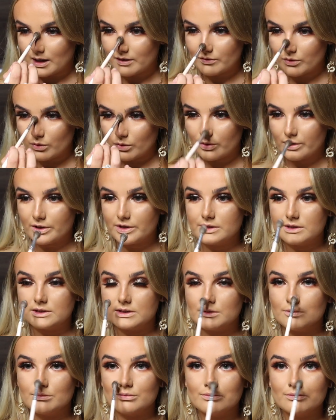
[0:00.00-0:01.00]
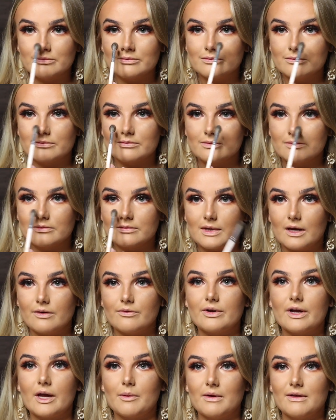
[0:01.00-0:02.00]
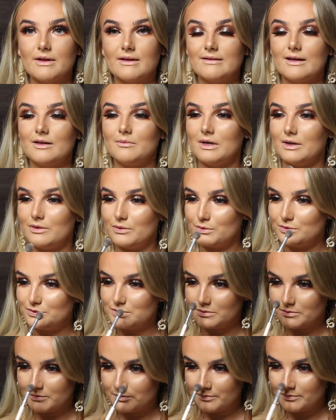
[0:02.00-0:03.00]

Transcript: And of course, don't forget about that pin on my nose.